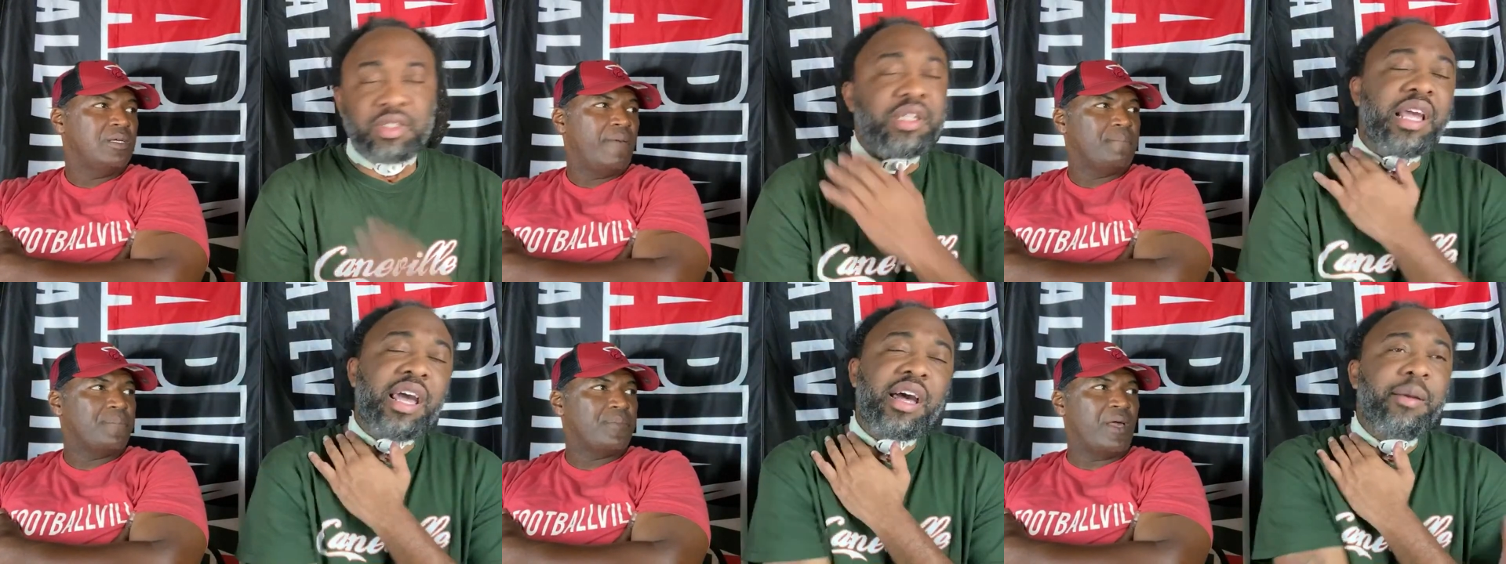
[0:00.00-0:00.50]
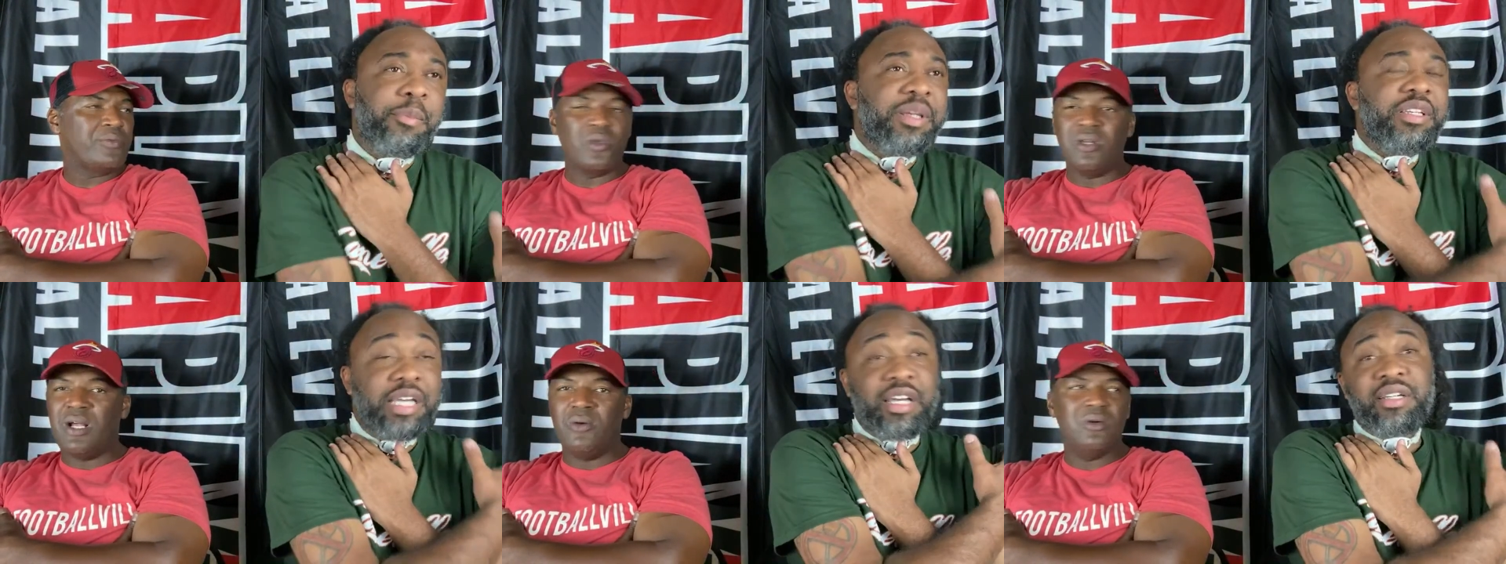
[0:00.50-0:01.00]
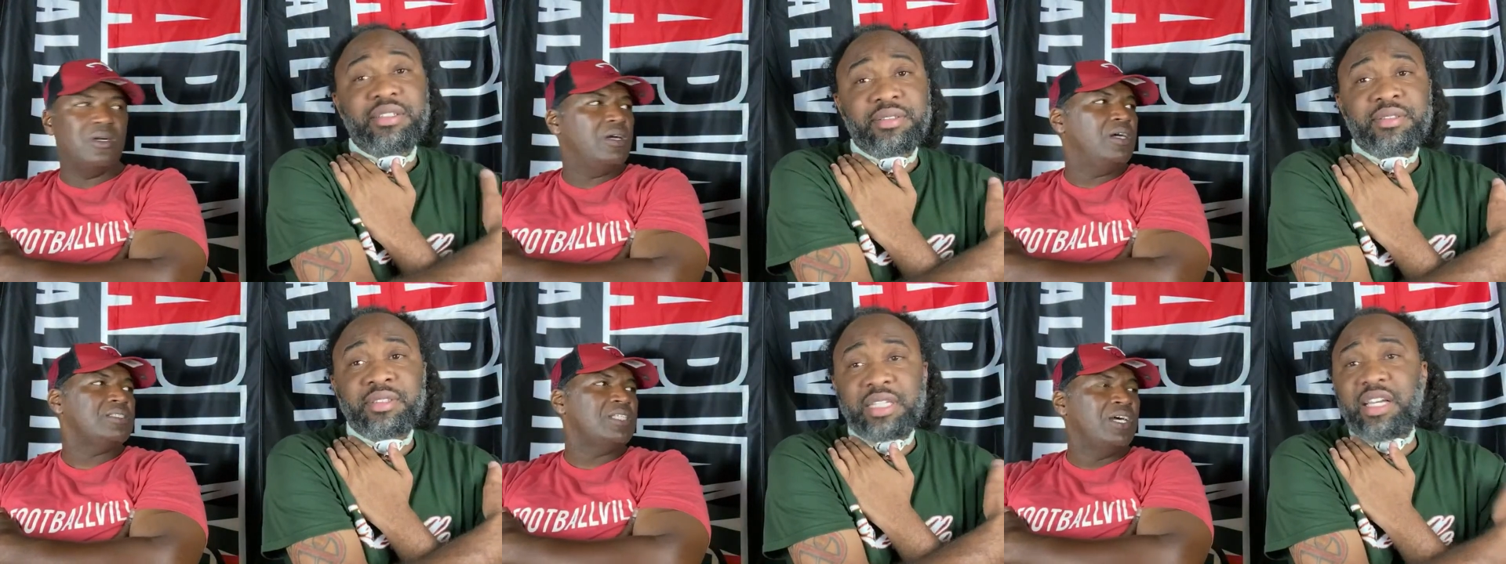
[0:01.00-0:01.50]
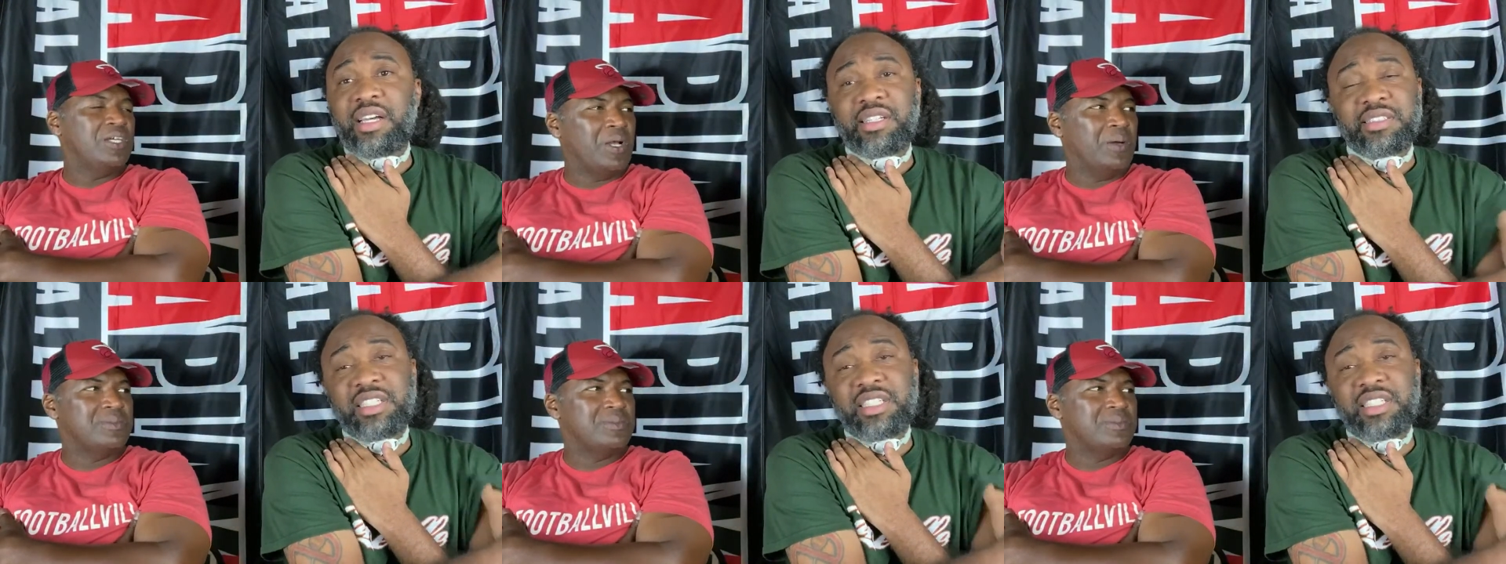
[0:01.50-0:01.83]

Speaker 1: Yeah, I, I mean, thought now, I was. now